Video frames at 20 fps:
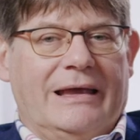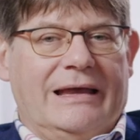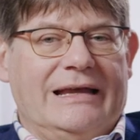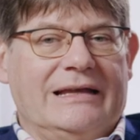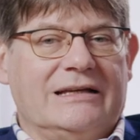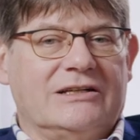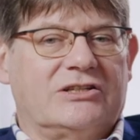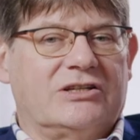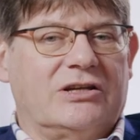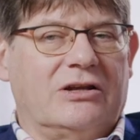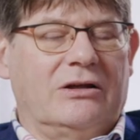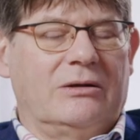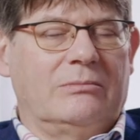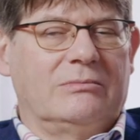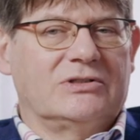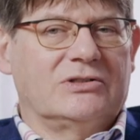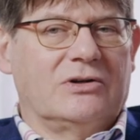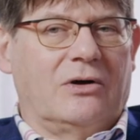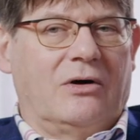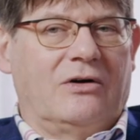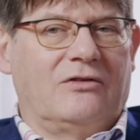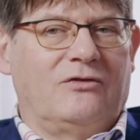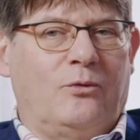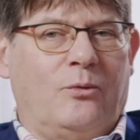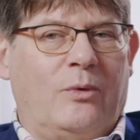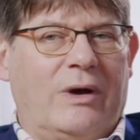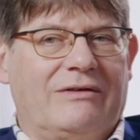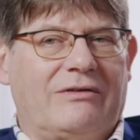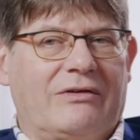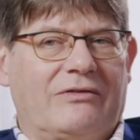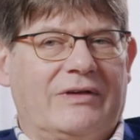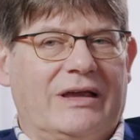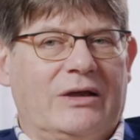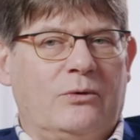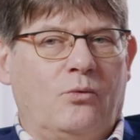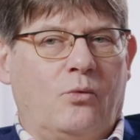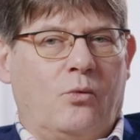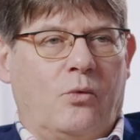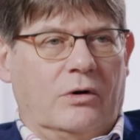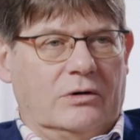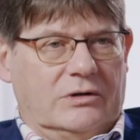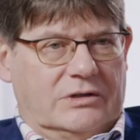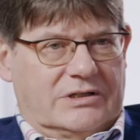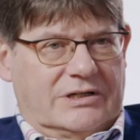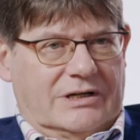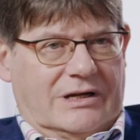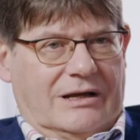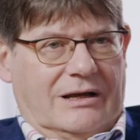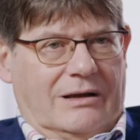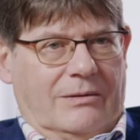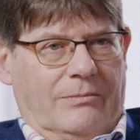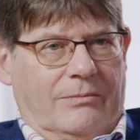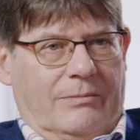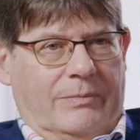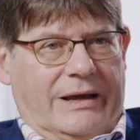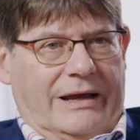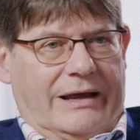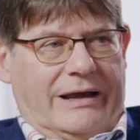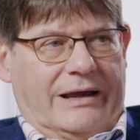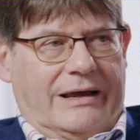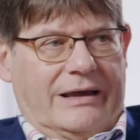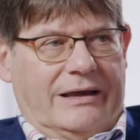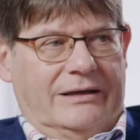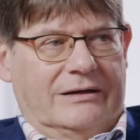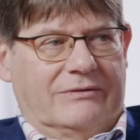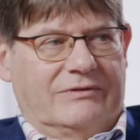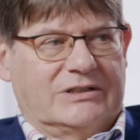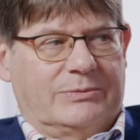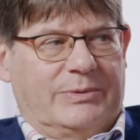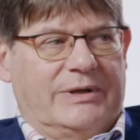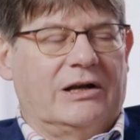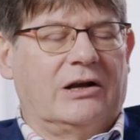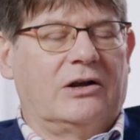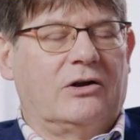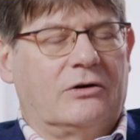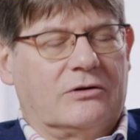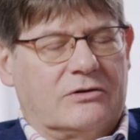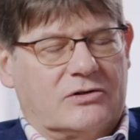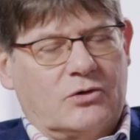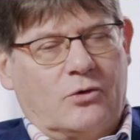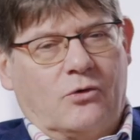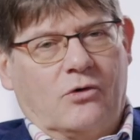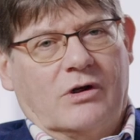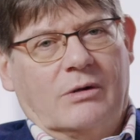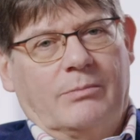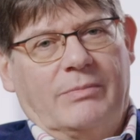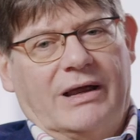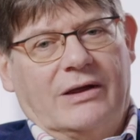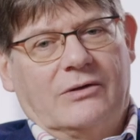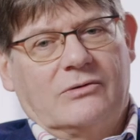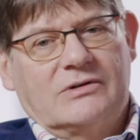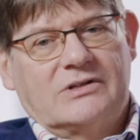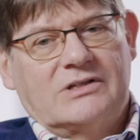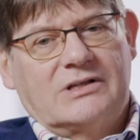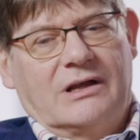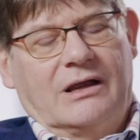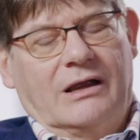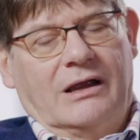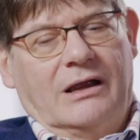In terms of whether they want to come back, there's been a lot of talk about